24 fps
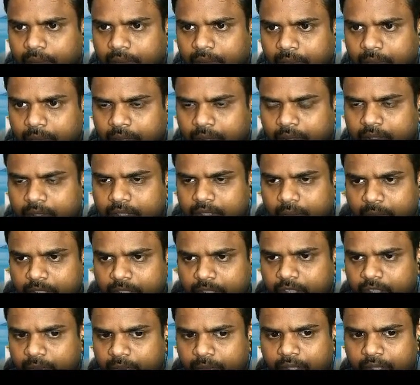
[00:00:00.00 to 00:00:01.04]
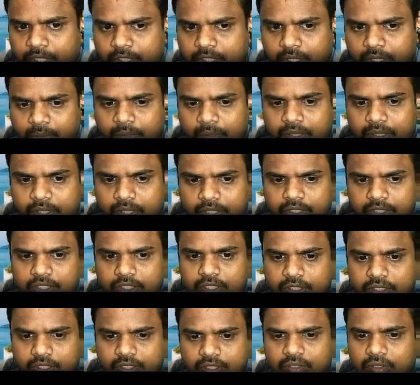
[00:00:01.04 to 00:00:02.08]
PB. Summation of partial pressures
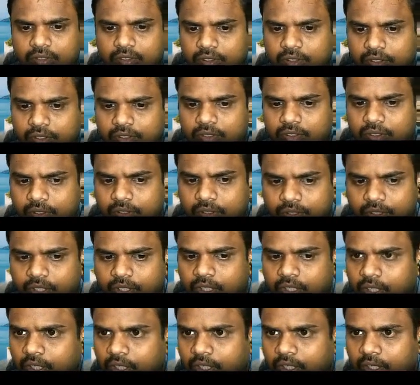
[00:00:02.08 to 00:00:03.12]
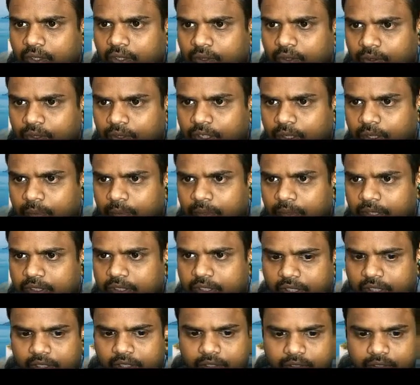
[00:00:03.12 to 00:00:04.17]
is equal to total
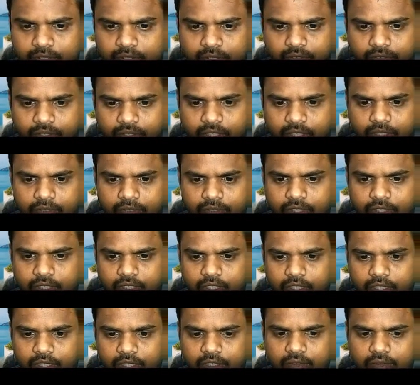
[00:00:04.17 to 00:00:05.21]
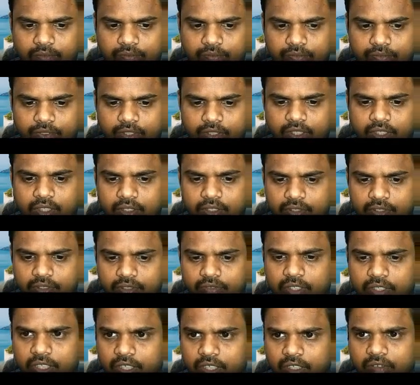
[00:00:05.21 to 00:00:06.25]
pressure. So we have that here. Okay, so
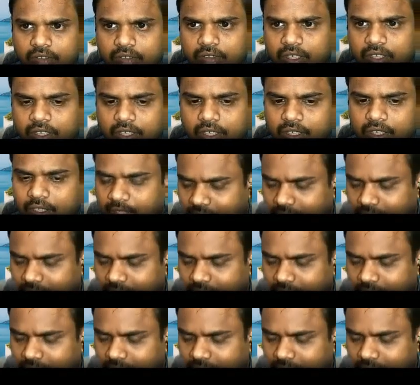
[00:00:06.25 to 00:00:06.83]
we can even write